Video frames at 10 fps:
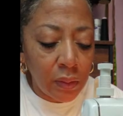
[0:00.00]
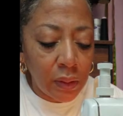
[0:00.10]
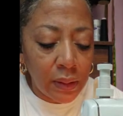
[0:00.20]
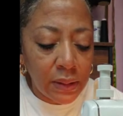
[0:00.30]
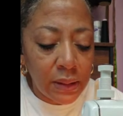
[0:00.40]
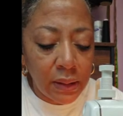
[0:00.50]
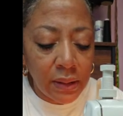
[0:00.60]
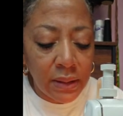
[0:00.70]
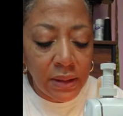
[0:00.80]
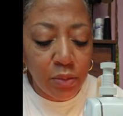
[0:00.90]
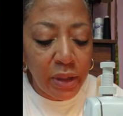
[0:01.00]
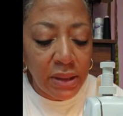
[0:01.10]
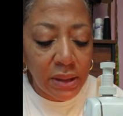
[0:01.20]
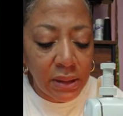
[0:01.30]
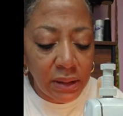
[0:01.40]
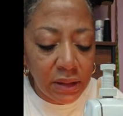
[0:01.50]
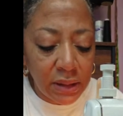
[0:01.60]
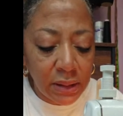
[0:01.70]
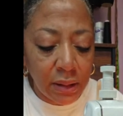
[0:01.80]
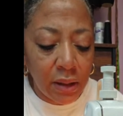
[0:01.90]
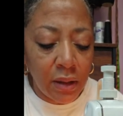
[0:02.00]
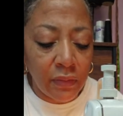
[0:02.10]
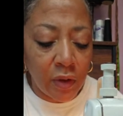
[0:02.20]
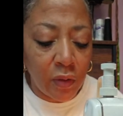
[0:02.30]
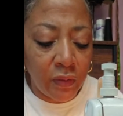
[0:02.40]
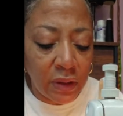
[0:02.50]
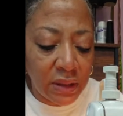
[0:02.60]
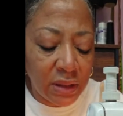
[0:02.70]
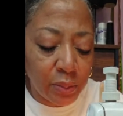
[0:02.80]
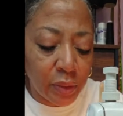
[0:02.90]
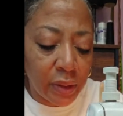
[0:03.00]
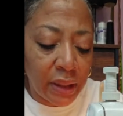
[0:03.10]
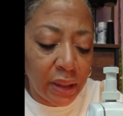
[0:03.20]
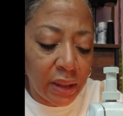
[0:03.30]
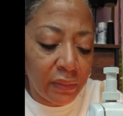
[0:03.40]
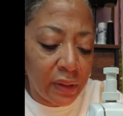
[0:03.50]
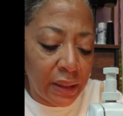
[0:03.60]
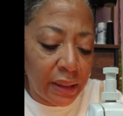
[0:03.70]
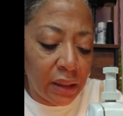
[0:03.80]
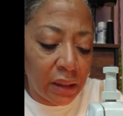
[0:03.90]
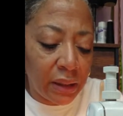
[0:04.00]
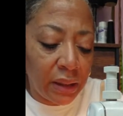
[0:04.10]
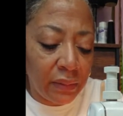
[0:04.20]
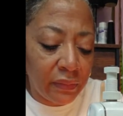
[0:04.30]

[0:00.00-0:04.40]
Like I said, this is basically just to cover over the zipper and give it a clean